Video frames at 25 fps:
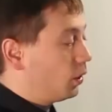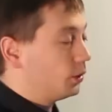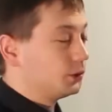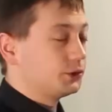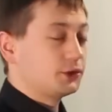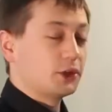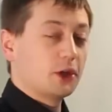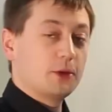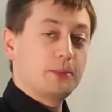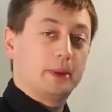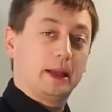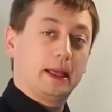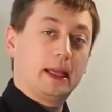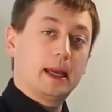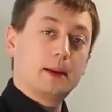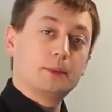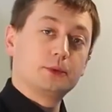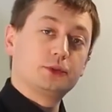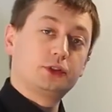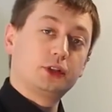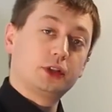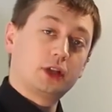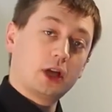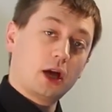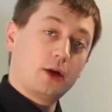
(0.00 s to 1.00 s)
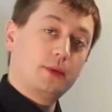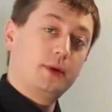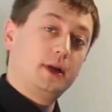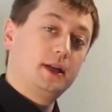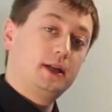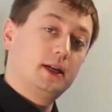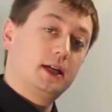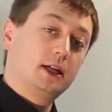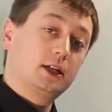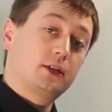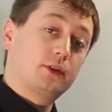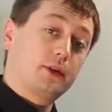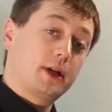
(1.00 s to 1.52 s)
also being able to go
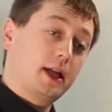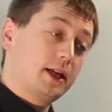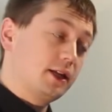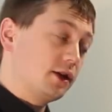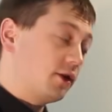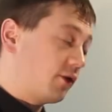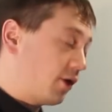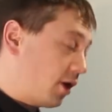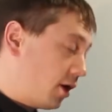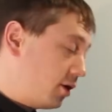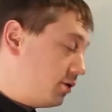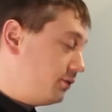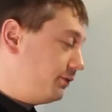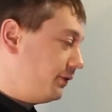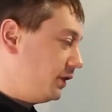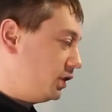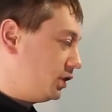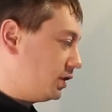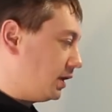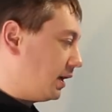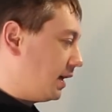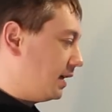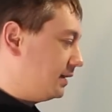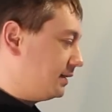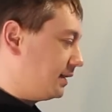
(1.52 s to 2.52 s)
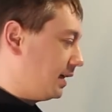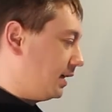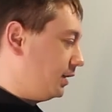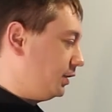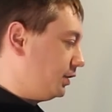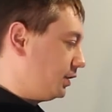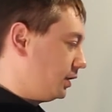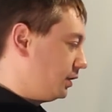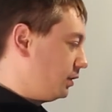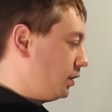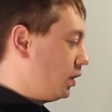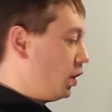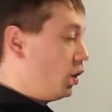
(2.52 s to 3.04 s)
in and create your own
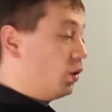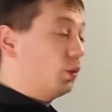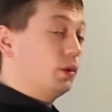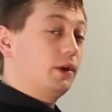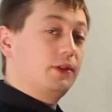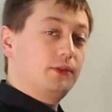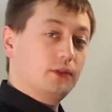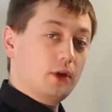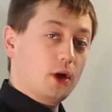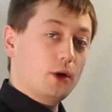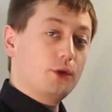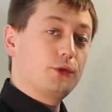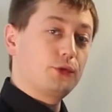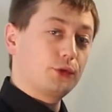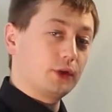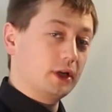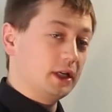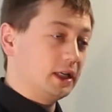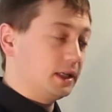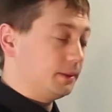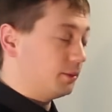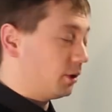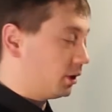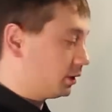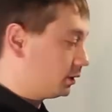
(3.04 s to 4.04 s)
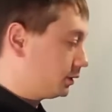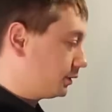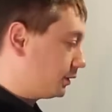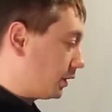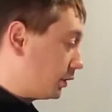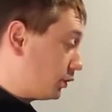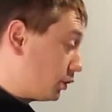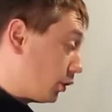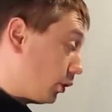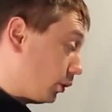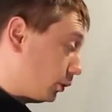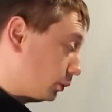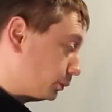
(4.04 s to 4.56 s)
visualization with no 3D models
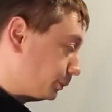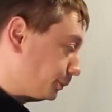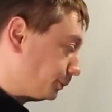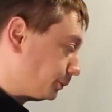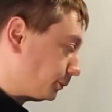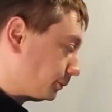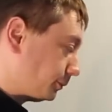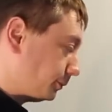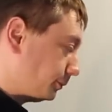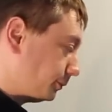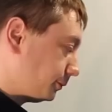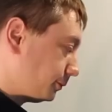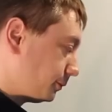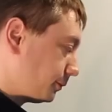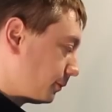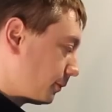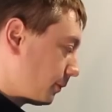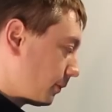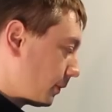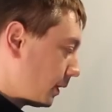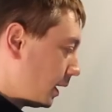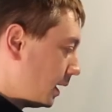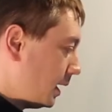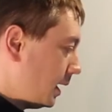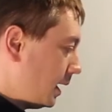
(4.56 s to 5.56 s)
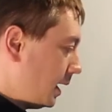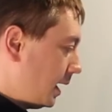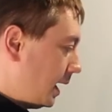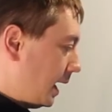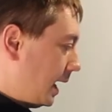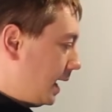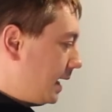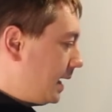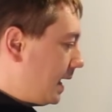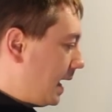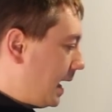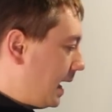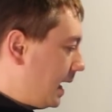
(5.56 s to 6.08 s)
at all.
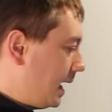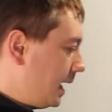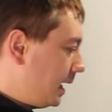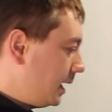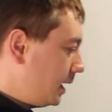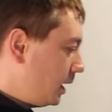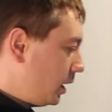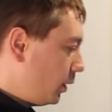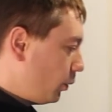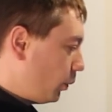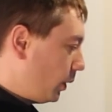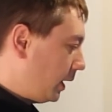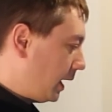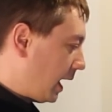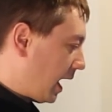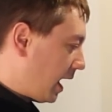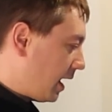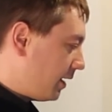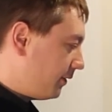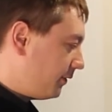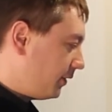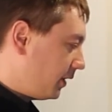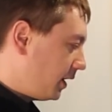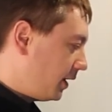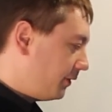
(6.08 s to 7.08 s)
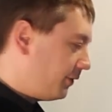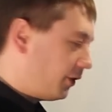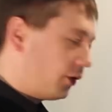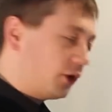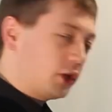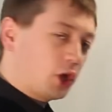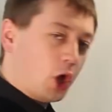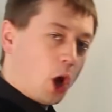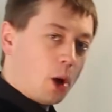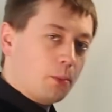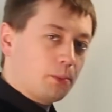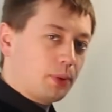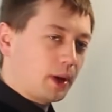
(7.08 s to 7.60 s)
In here, we have a very
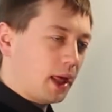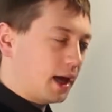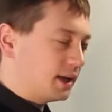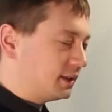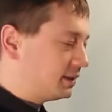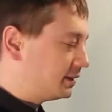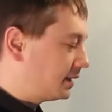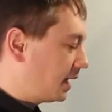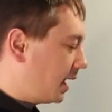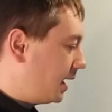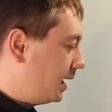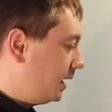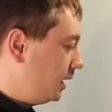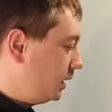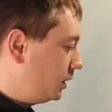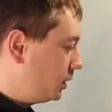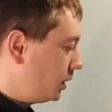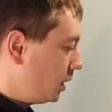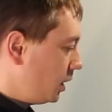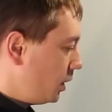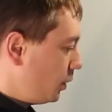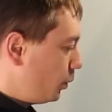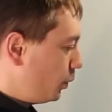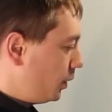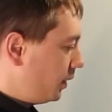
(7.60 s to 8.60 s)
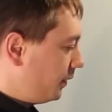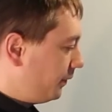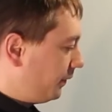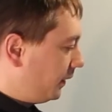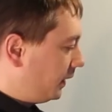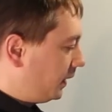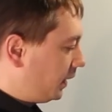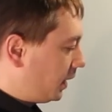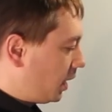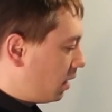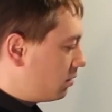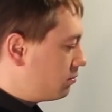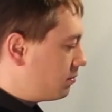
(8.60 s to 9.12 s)
complex stage with
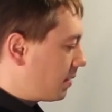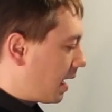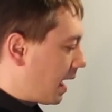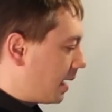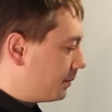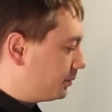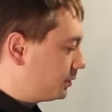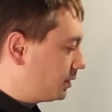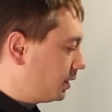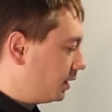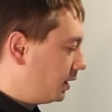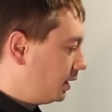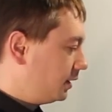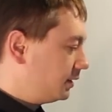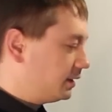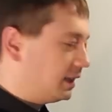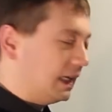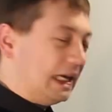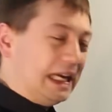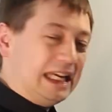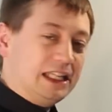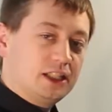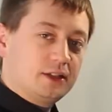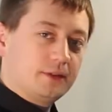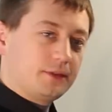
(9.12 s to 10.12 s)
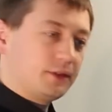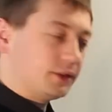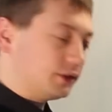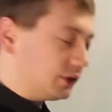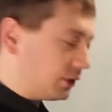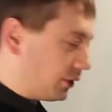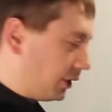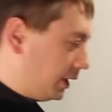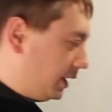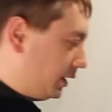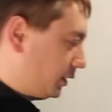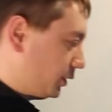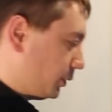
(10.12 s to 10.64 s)
video mapped to each of the
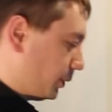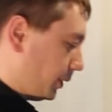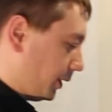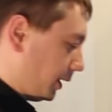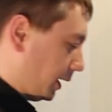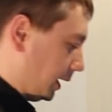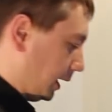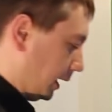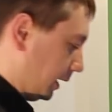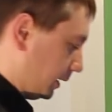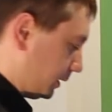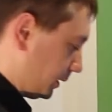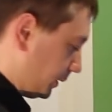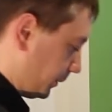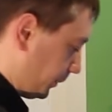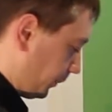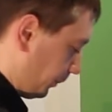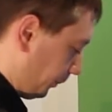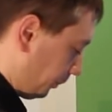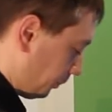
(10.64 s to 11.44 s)
screens within it.